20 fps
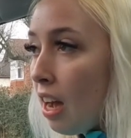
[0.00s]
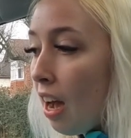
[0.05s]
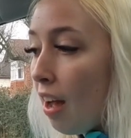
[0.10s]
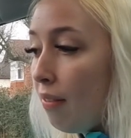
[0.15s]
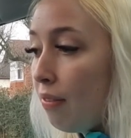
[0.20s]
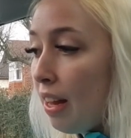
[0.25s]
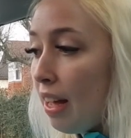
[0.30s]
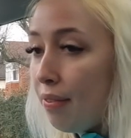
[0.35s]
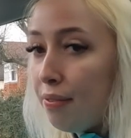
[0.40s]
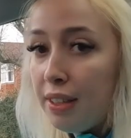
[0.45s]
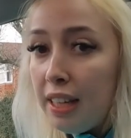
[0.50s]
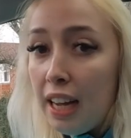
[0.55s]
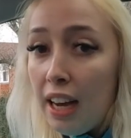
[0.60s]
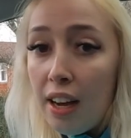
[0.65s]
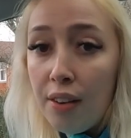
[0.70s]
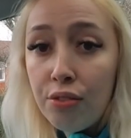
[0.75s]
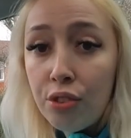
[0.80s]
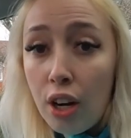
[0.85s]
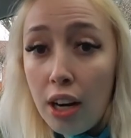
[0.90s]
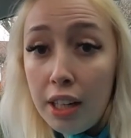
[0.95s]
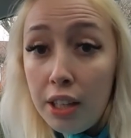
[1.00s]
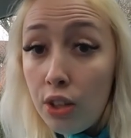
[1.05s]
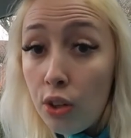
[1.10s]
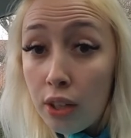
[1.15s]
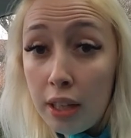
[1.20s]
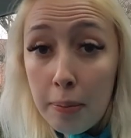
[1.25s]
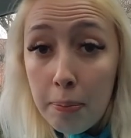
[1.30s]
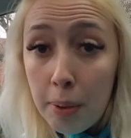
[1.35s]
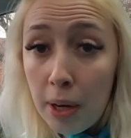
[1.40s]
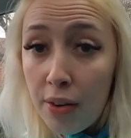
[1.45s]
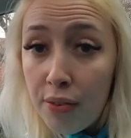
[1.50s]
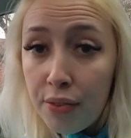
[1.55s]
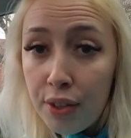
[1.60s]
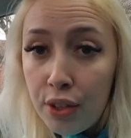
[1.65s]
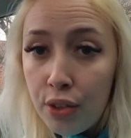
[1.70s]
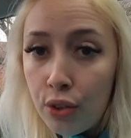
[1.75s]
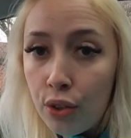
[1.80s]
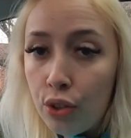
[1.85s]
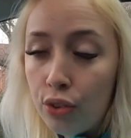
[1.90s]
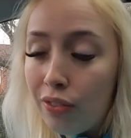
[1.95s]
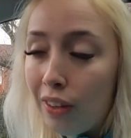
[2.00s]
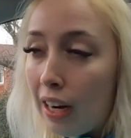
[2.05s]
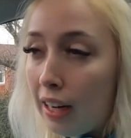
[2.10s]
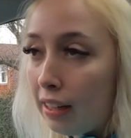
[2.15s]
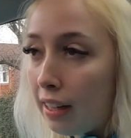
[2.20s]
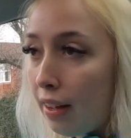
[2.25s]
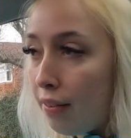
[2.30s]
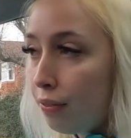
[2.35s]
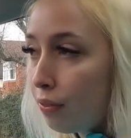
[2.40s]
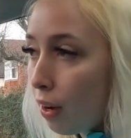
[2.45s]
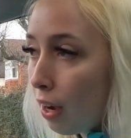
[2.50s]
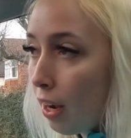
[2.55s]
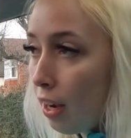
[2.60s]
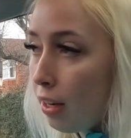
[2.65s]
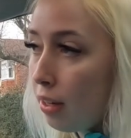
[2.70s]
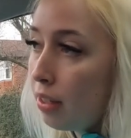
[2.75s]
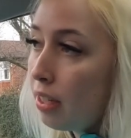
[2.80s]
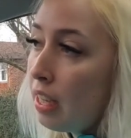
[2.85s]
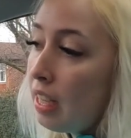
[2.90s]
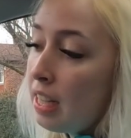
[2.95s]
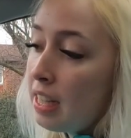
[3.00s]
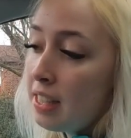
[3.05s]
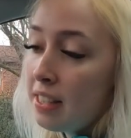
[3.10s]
I've left it, I've tried knocking both the doors, rang their phone,